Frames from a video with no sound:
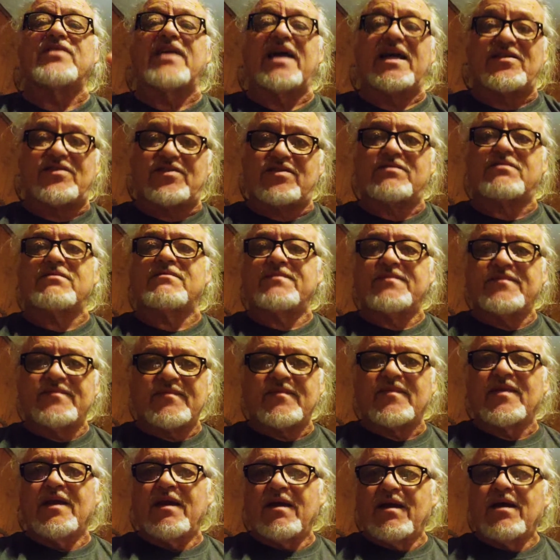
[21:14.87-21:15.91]
That's
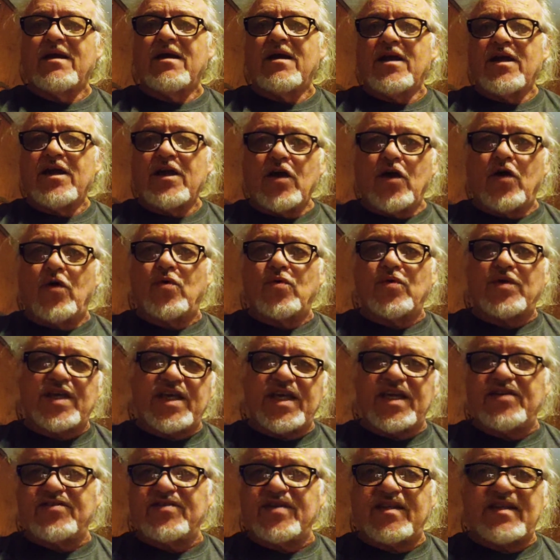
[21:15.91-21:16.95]
old
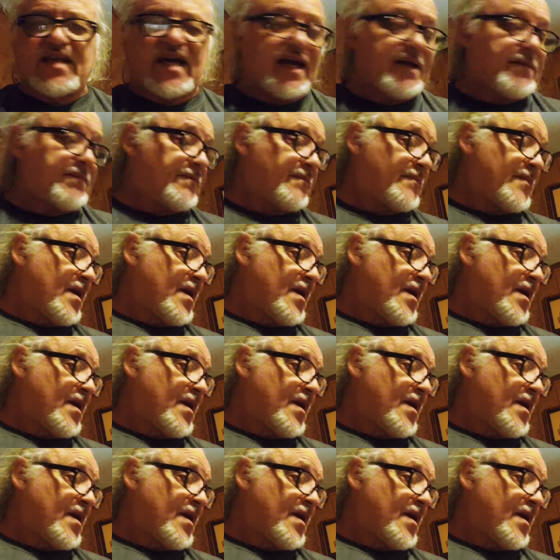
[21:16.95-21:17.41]
geezer type.